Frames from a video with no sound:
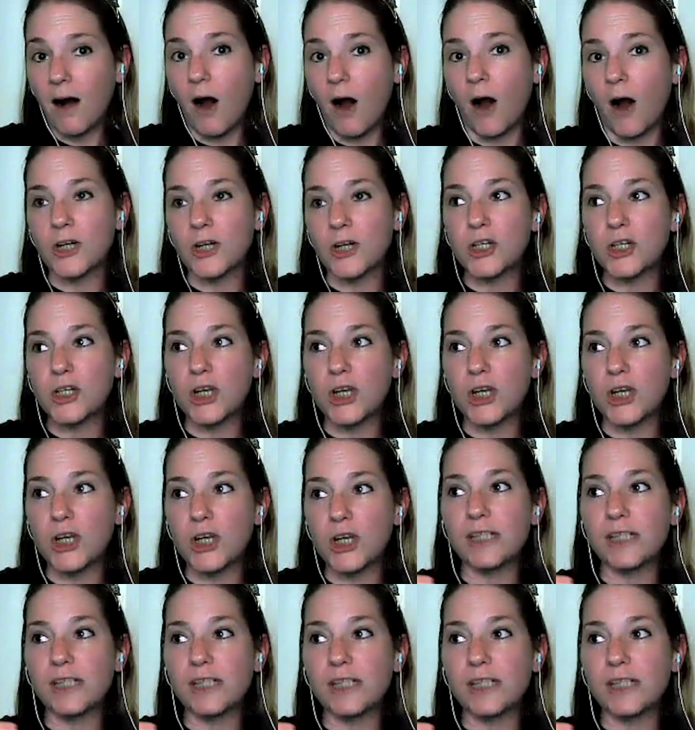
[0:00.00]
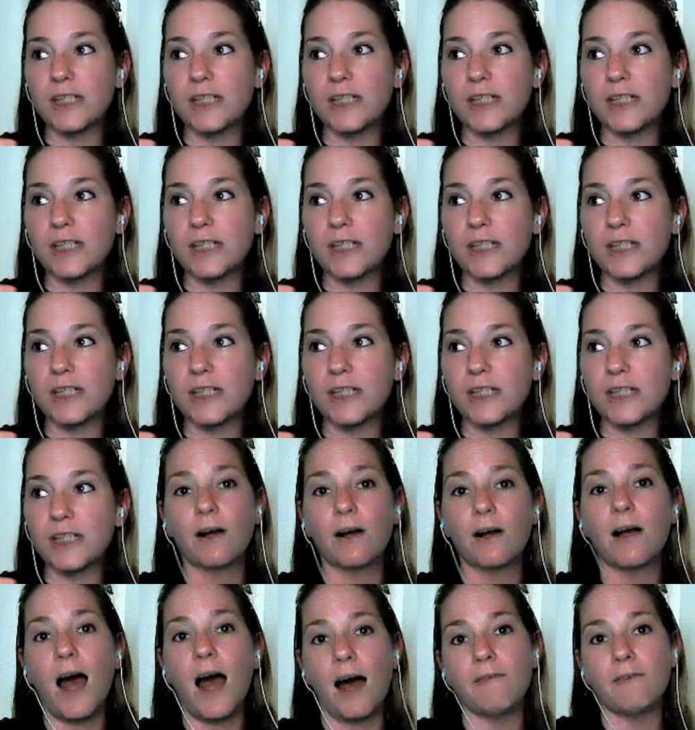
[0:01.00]
are just excuses that are
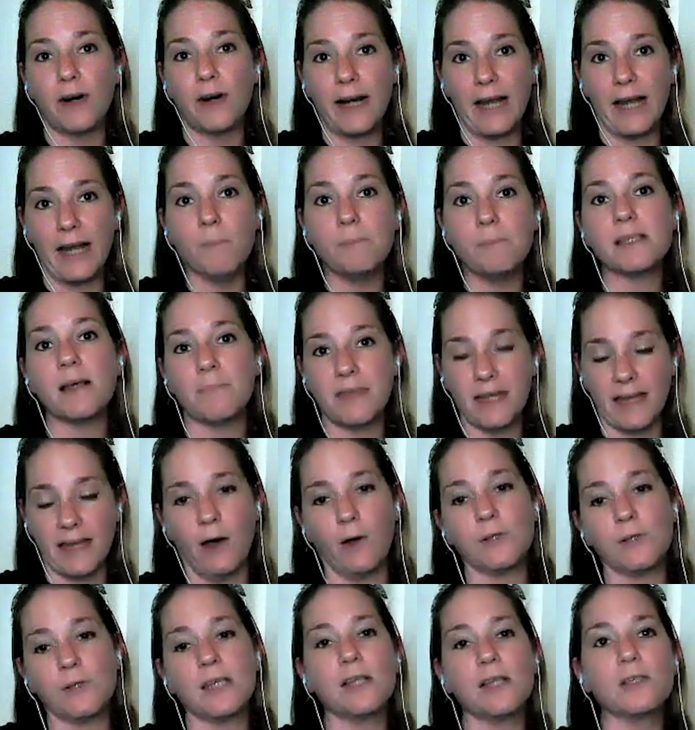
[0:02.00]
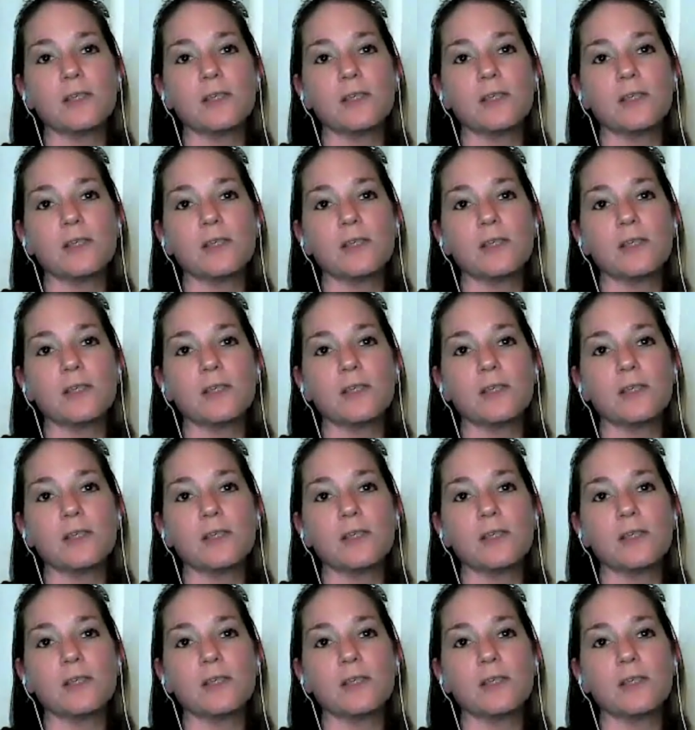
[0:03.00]
covering up something else.